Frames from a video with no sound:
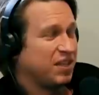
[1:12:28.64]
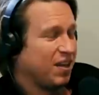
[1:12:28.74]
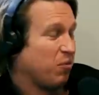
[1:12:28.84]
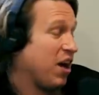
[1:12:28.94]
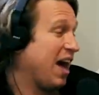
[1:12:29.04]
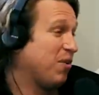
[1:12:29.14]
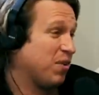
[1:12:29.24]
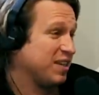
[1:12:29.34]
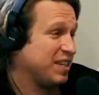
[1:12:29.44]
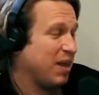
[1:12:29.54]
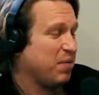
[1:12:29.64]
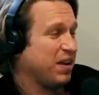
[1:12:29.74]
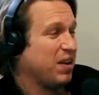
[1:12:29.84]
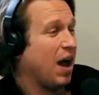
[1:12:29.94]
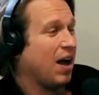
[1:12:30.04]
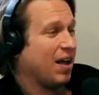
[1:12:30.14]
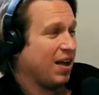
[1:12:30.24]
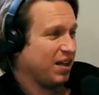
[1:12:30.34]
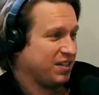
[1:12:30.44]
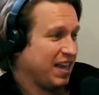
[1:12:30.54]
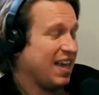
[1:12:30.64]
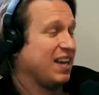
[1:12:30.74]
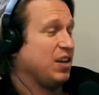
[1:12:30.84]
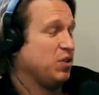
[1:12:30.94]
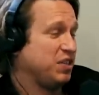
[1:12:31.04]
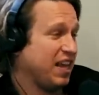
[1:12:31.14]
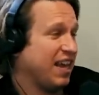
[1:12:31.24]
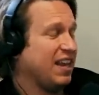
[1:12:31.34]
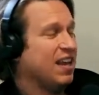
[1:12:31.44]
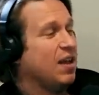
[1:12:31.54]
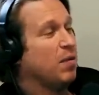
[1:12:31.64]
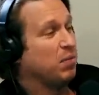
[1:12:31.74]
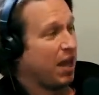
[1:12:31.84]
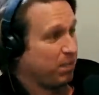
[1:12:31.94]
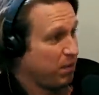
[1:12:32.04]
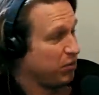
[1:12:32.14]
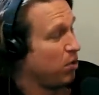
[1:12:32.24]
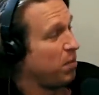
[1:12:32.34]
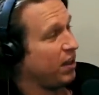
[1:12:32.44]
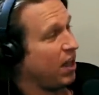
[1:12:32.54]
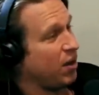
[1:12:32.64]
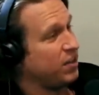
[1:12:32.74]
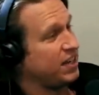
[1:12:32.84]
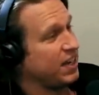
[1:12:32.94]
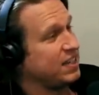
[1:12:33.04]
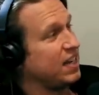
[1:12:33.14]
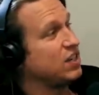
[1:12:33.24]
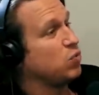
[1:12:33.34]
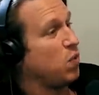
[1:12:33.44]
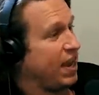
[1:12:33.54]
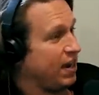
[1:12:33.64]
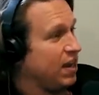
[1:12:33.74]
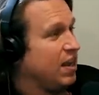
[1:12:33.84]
said, well, I don't want to say it, but no, say I, will say it. You said black people don't buy lottery tickets; they just wait